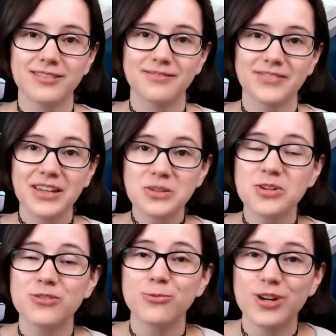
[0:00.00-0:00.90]
Thank you so
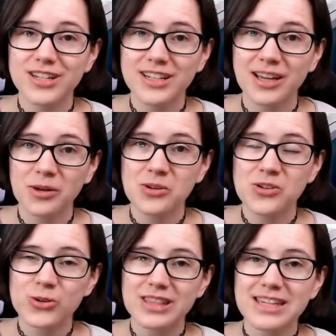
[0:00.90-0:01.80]
much for watching. I hope you
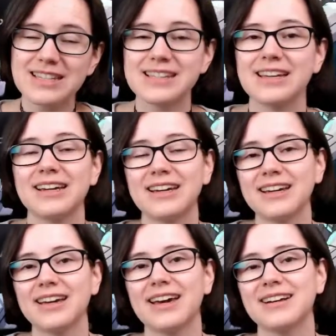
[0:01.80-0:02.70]
enjoyed this,
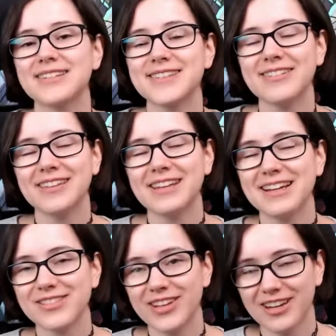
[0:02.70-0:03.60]
and I'll see you in the
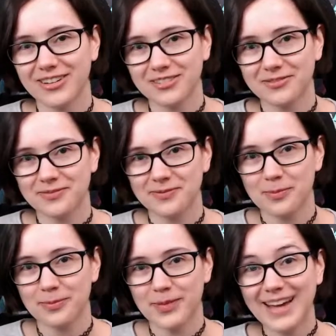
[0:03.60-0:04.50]
next video.
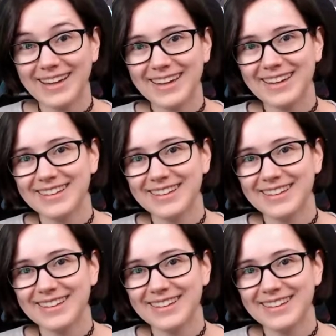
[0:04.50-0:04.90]
Bye!